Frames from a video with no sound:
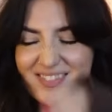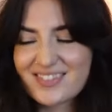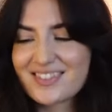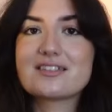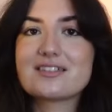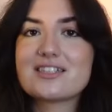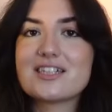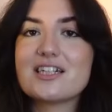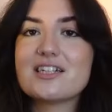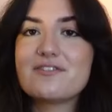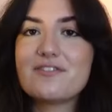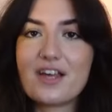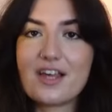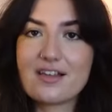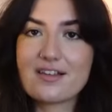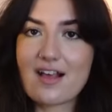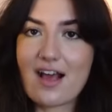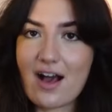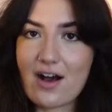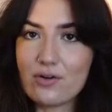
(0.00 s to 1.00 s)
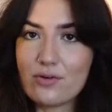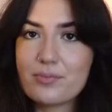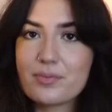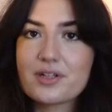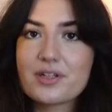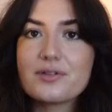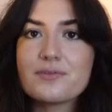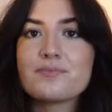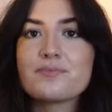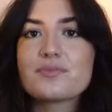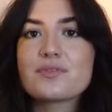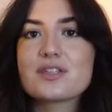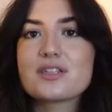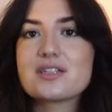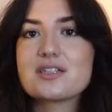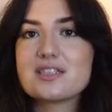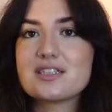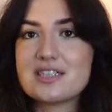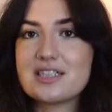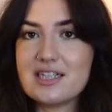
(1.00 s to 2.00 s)
exchange for his help
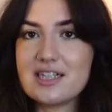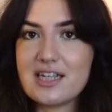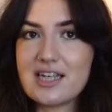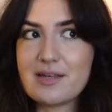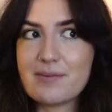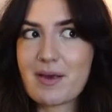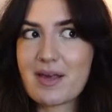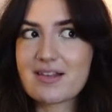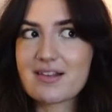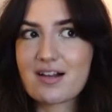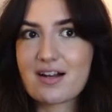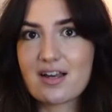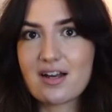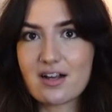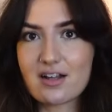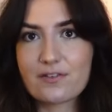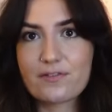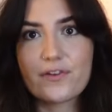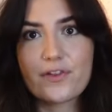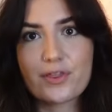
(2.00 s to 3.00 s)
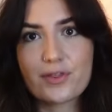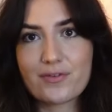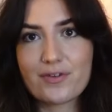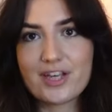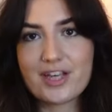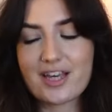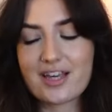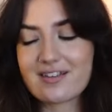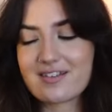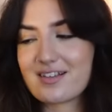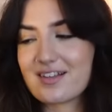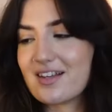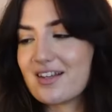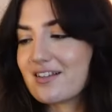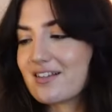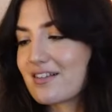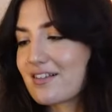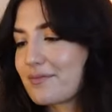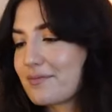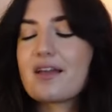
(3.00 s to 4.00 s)
she he basically asks for three
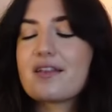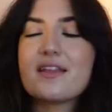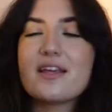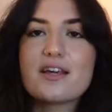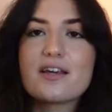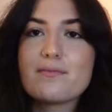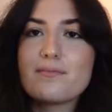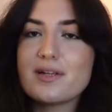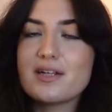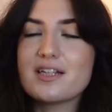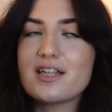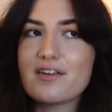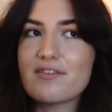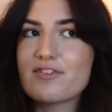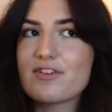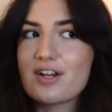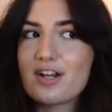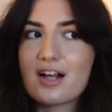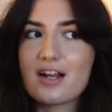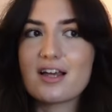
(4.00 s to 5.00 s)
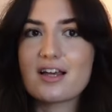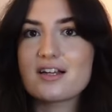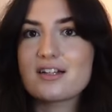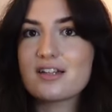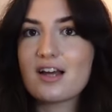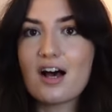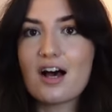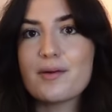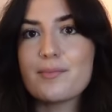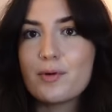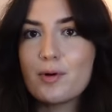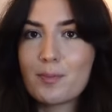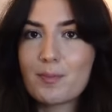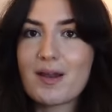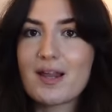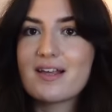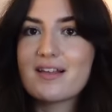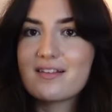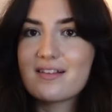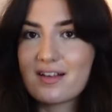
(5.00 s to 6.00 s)
kisses and they can be given at like a time or
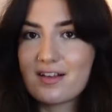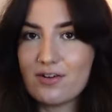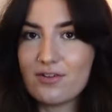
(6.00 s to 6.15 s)
place